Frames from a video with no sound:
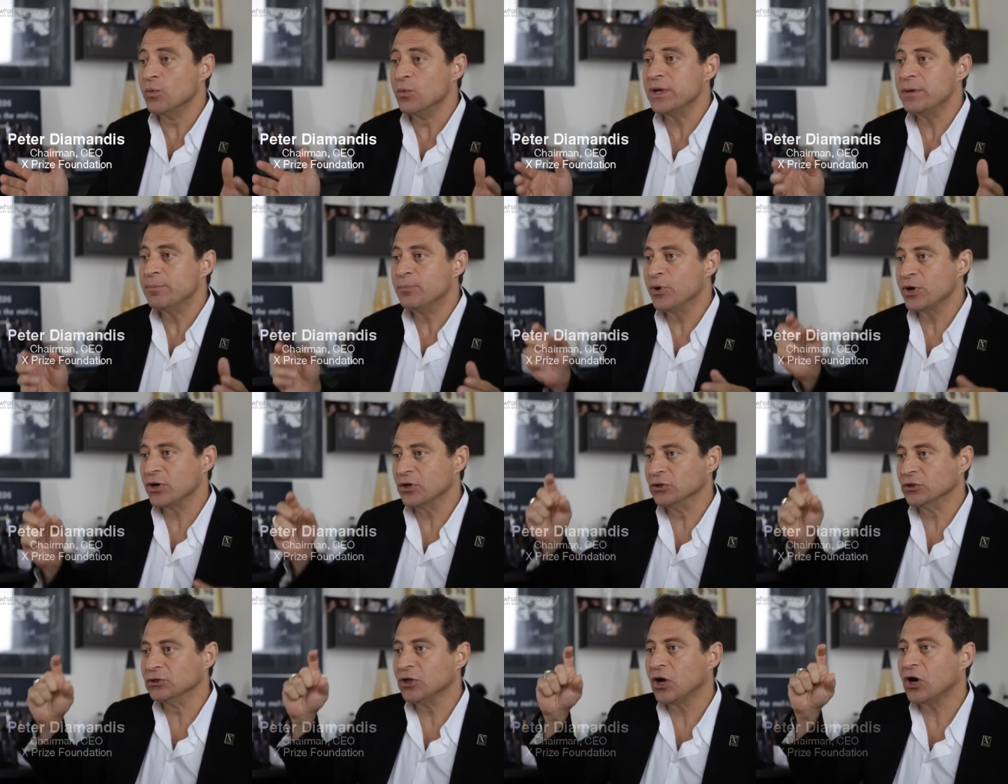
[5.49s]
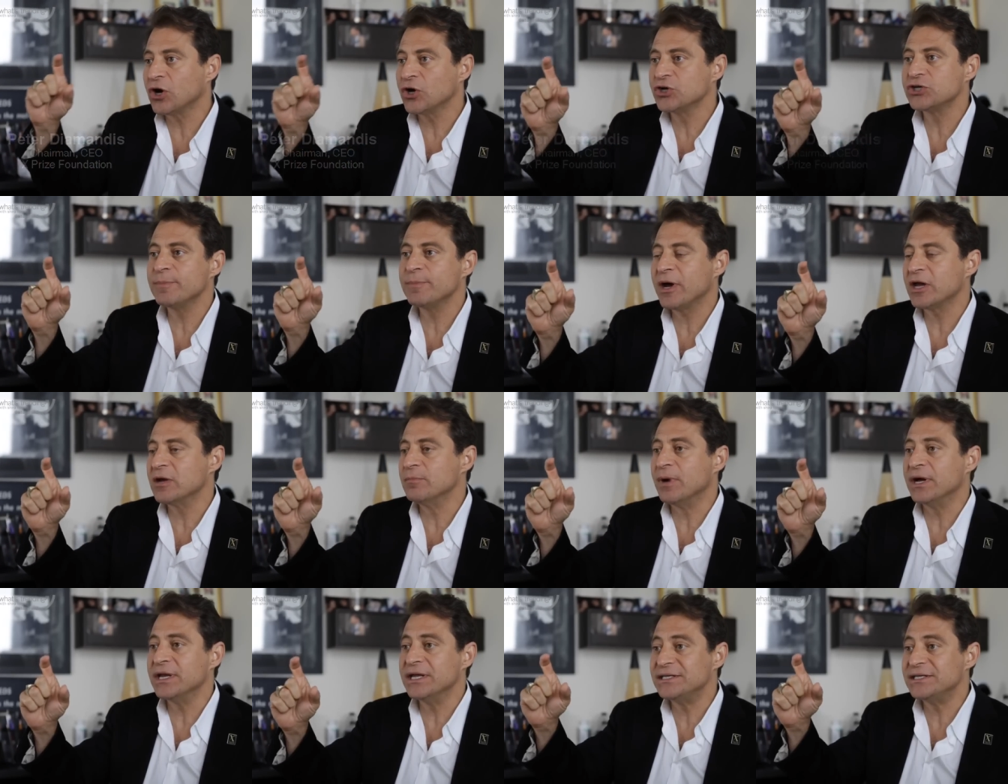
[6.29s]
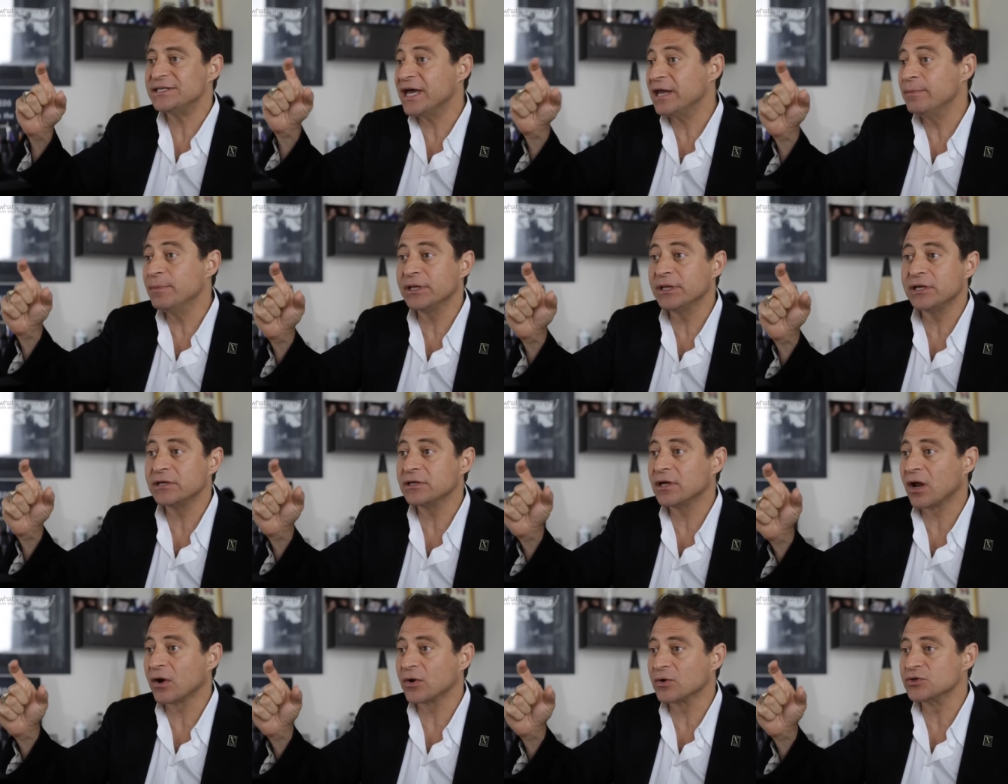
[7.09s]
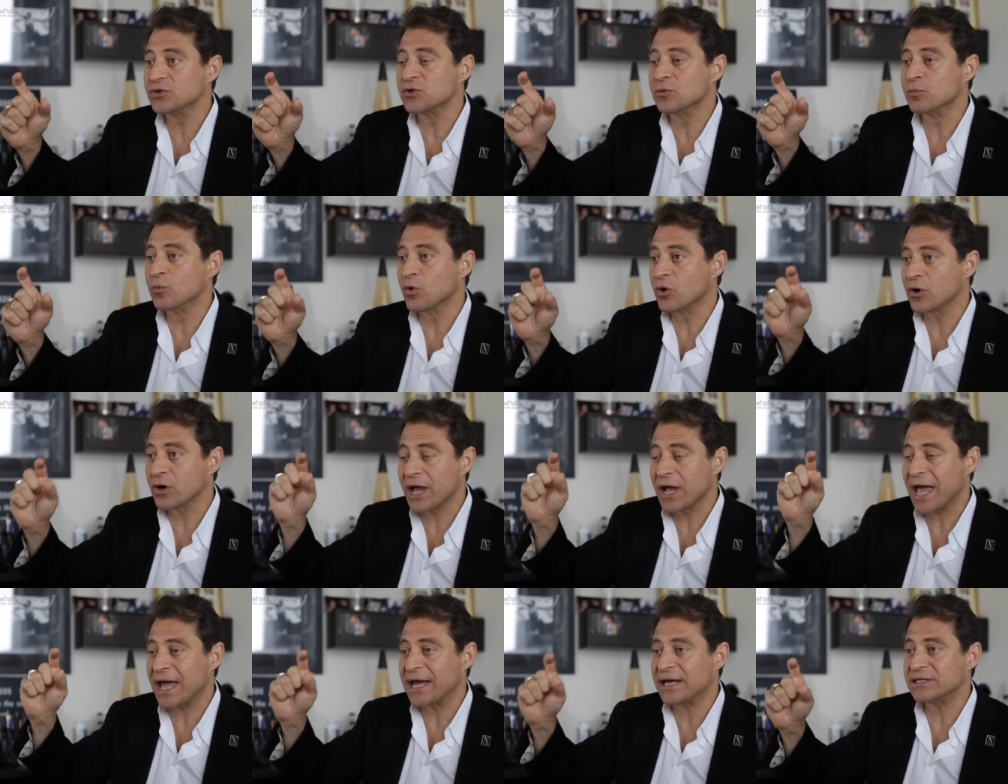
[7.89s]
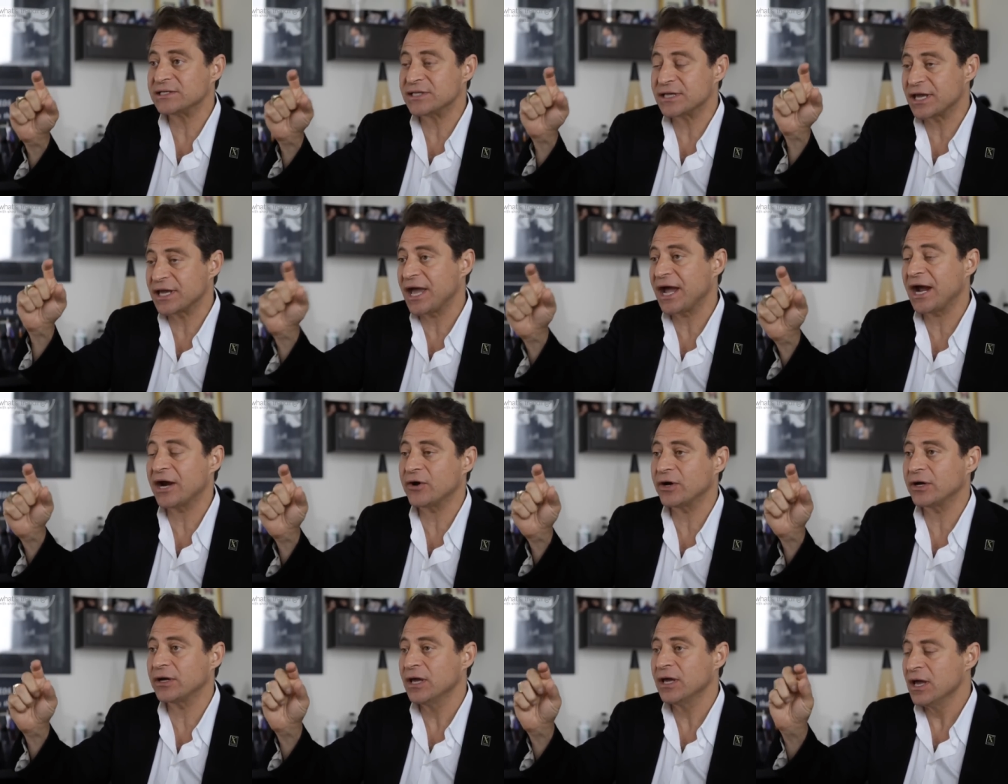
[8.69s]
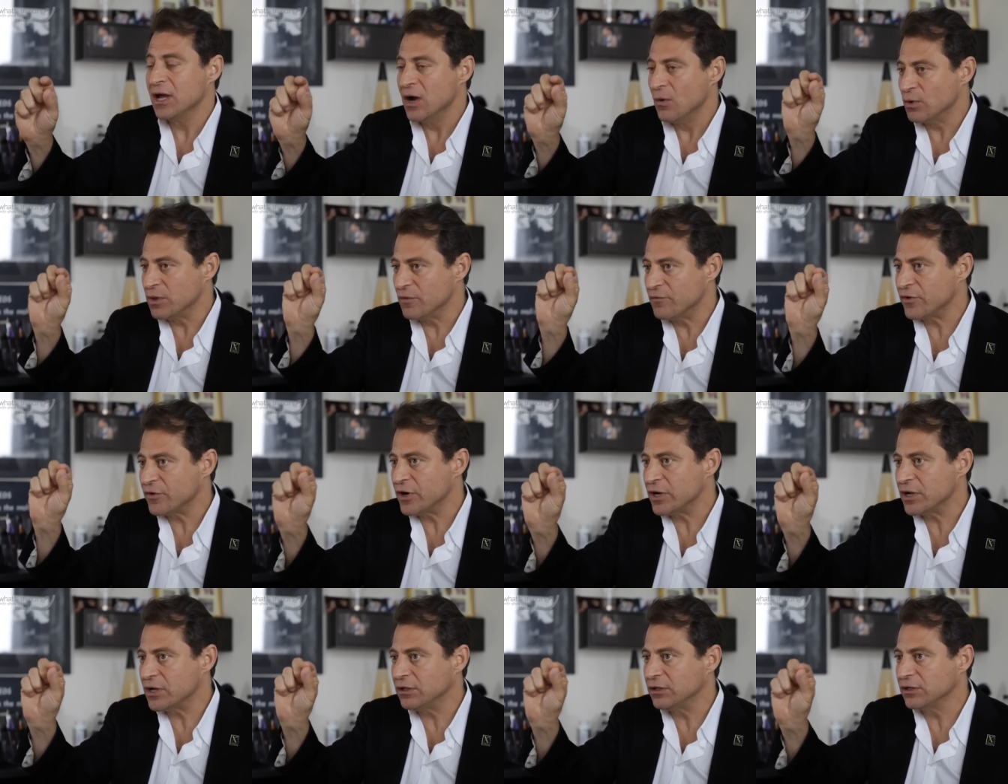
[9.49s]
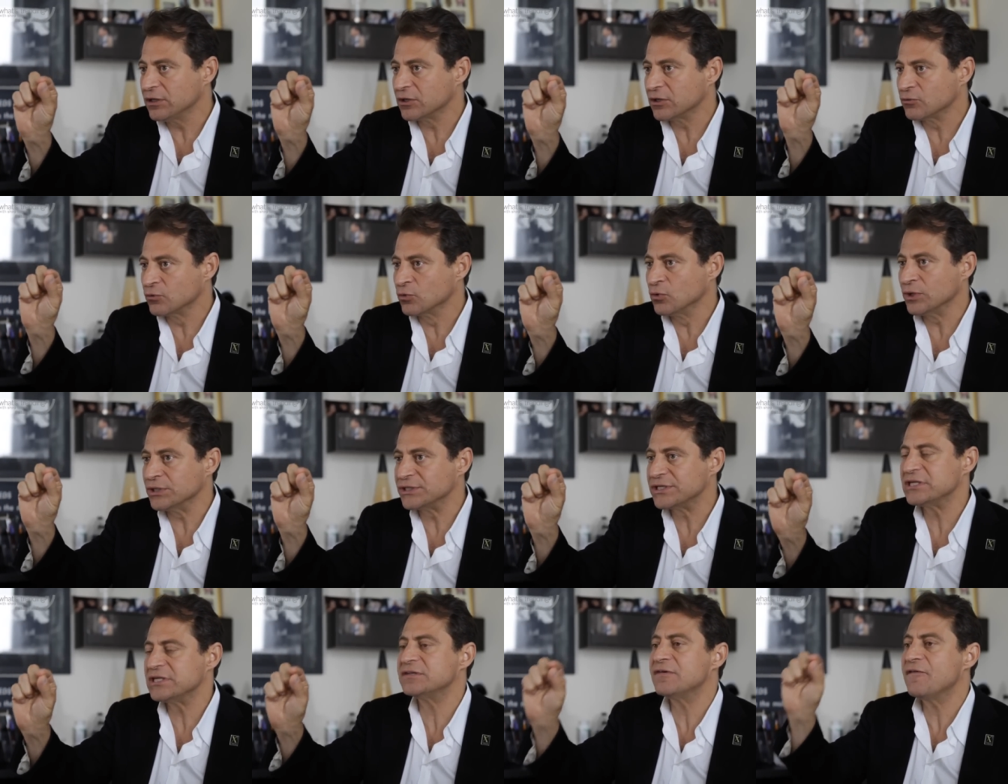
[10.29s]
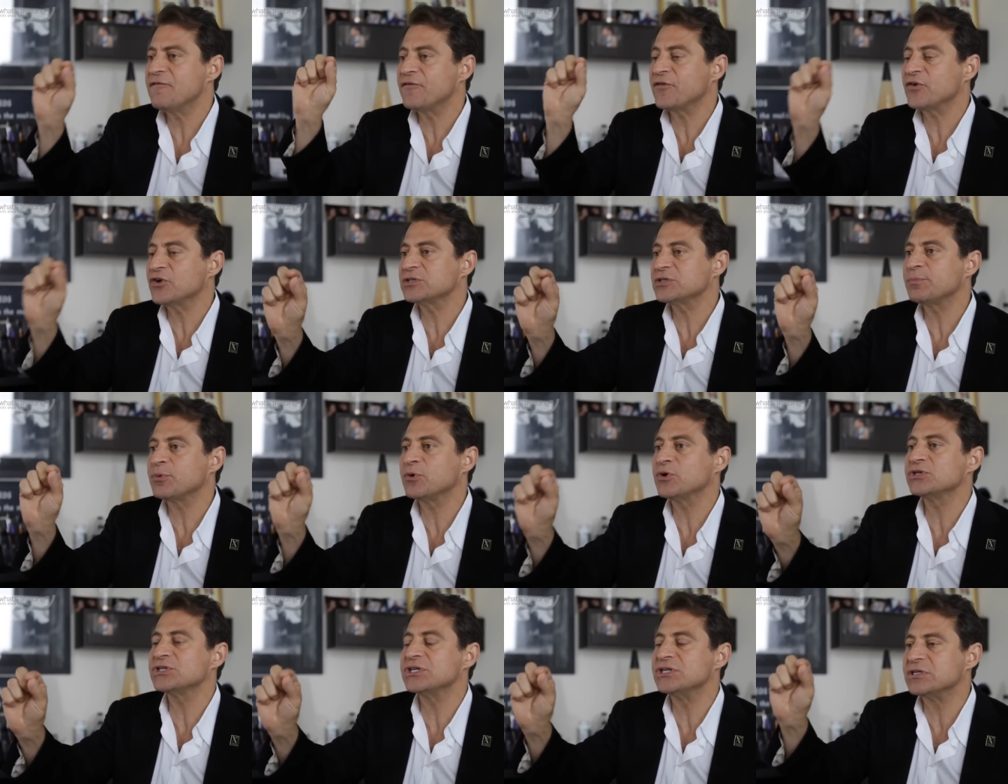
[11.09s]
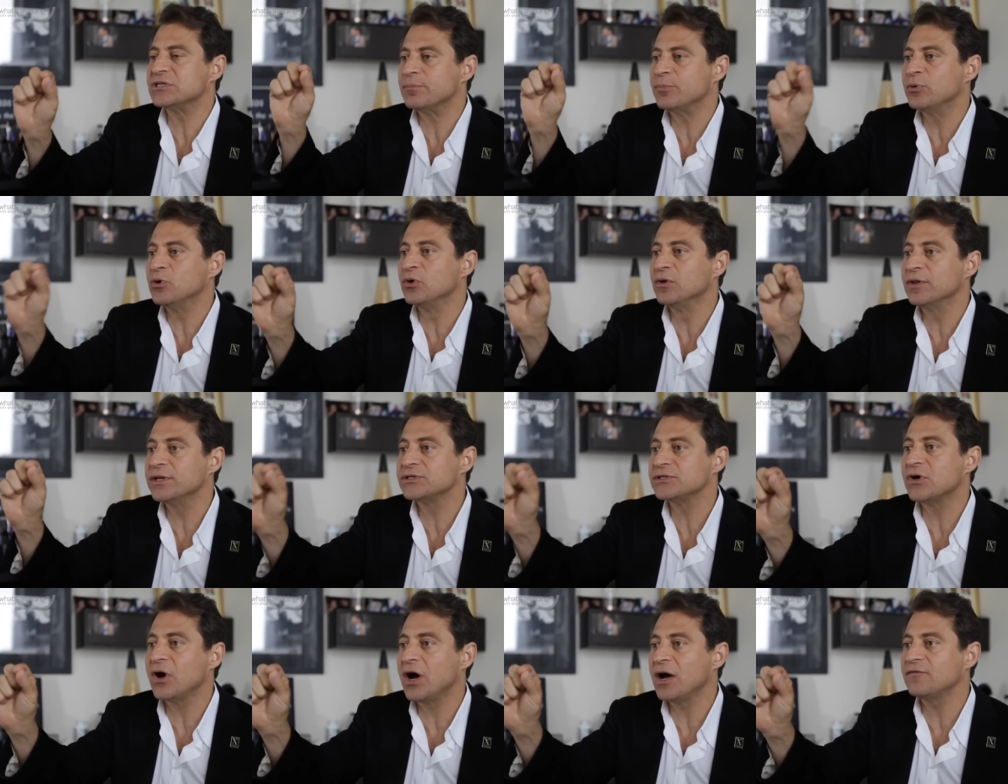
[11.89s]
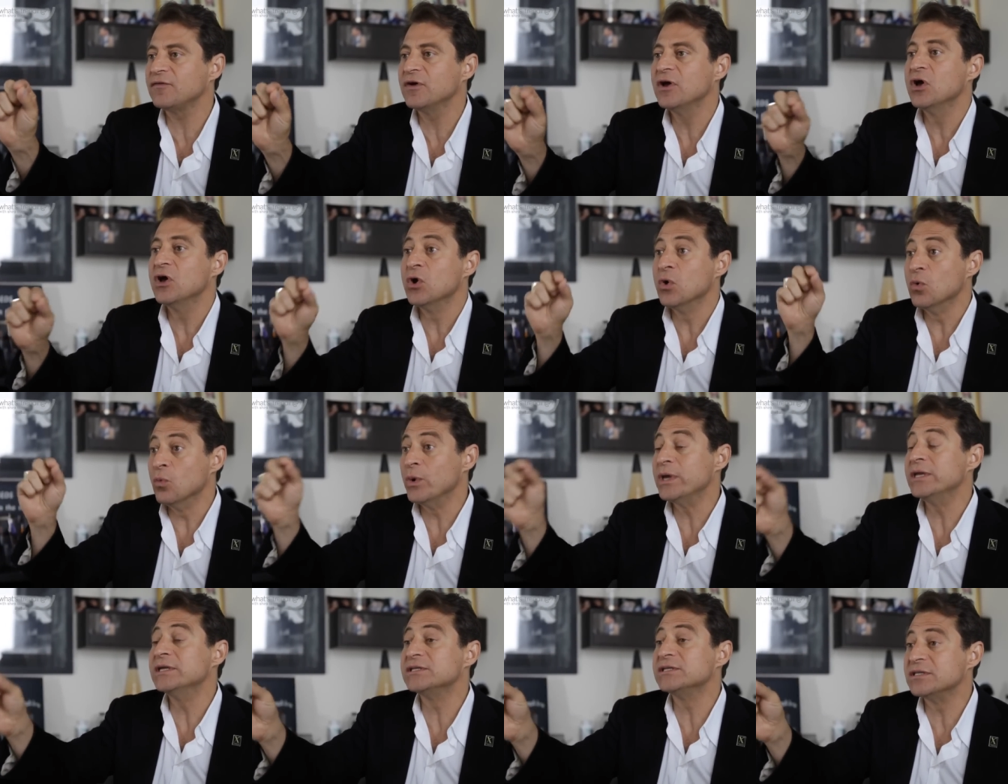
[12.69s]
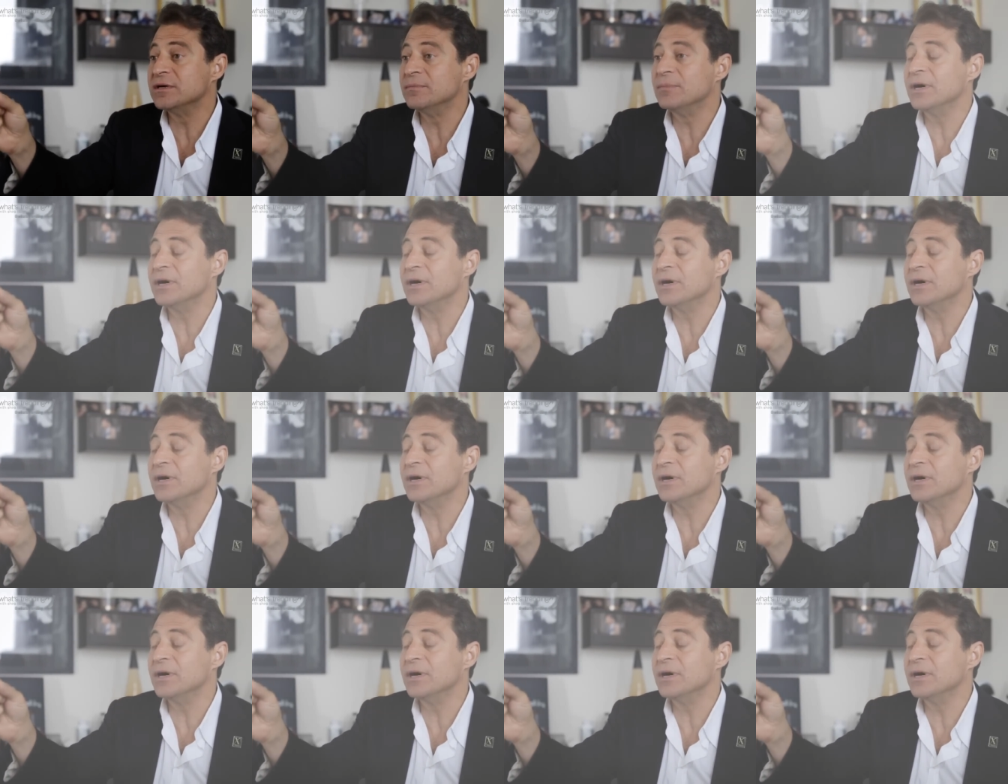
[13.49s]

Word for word: We put a large amount of money, $10 million or more, as the carrot, with a very clear rule and says the first person to pull this off wins the